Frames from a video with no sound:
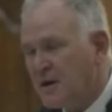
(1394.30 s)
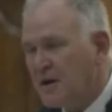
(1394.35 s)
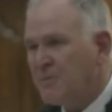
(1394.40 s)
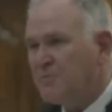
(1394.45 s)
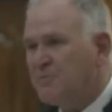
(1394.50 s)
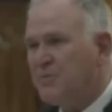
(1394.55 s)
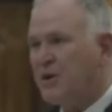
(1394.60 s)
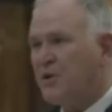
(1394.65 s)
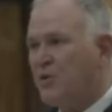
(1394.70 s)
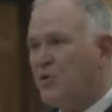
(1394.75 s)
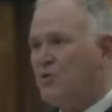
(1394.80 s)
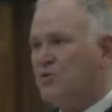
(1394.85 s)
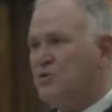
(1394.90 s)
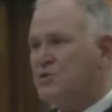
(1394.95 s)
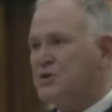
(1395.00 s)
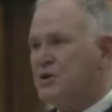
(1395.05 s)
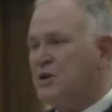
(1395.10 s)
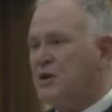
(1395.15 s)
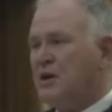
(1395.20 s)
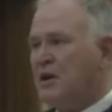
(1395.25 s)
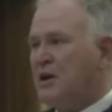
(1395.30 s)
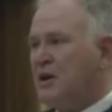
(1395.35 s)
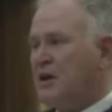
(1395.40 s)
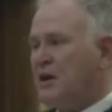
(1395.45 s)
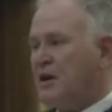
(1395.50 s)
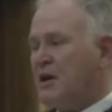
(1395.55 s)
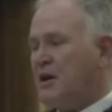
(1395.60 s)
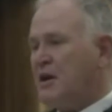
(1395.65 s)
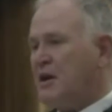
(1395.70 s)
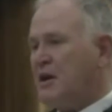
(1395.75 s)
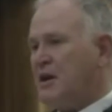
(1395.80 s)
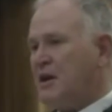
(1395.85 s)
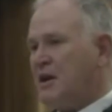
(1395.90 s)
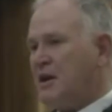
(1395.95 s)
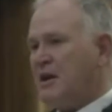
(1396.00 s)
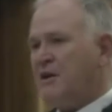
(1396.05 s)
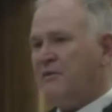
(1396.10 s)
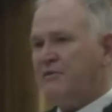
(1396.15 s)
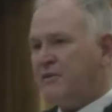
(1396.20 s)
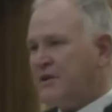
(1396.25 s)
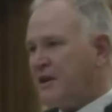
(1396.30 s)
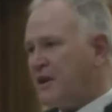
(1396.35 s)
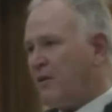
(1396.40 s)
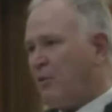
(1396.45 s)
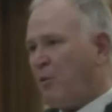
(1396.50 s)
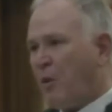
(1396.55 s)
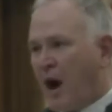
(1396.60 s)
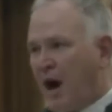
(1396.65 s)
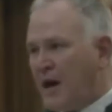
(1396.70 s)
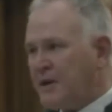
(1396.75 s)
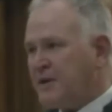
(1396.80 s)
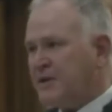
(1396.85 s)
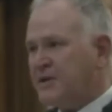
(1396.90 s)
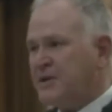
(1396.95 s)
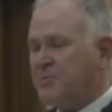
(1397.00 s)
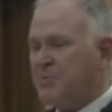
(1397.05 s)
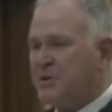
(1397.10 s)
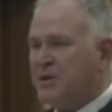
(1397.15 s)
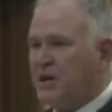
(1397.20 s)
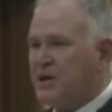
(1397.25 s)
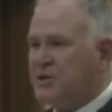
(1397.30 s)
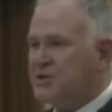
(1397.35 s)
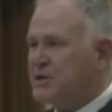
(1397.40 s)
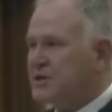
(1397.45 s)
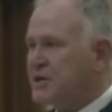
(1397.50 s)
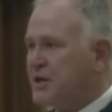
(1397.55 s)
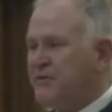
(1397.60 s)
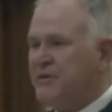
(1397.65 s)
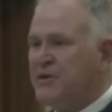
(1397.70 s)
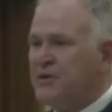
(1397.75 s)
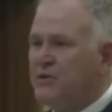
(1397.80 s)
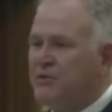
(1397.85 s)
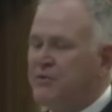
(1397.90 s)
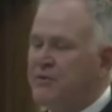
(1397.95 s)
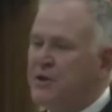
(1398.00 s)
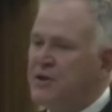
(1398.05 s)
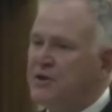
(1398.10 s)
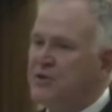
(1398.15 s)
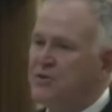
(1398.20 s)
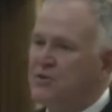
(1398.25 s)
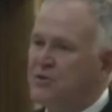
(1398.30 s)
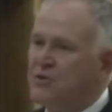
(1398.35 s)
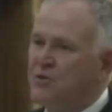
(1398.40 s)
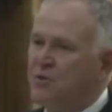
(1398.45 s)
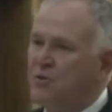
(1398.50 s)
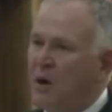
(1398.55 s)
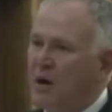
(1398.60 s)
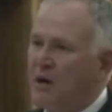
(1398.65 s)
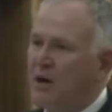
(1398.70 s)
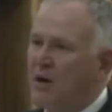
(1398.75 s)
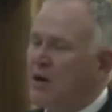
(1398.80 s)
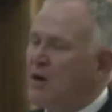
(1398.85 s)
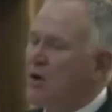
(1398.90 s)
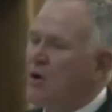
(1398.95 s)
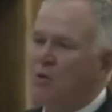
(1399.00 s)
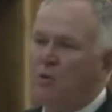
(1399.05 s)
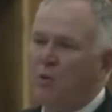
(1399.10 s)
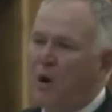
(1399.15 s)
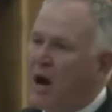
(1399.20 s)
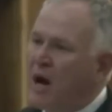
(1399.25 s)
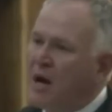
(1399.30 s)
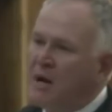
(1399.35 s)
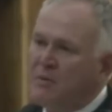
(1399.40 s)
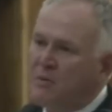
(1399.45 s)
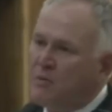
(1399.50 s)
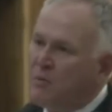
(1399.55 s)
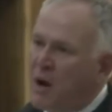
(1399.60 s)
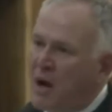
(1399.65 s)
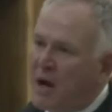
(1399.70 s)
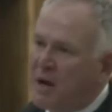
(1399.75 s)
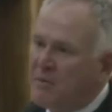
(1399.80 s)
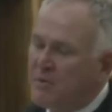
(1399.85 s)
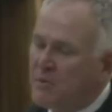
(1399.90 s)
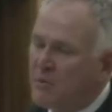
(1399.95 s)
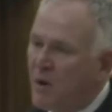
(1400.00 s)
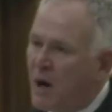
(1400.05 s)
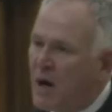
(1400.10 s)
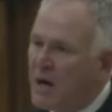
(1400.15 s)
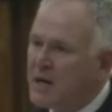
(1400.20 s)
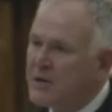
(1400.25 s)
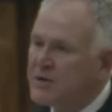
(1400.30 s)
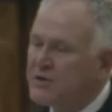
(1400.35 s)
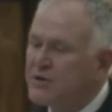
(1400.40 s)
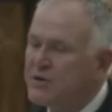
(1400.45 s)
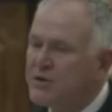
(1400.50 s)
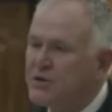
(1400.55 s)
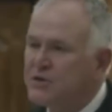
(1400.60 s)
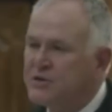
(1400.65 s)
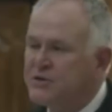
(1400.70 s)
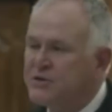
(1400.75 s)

Because if a wide interpretation is given to 3221, why introduce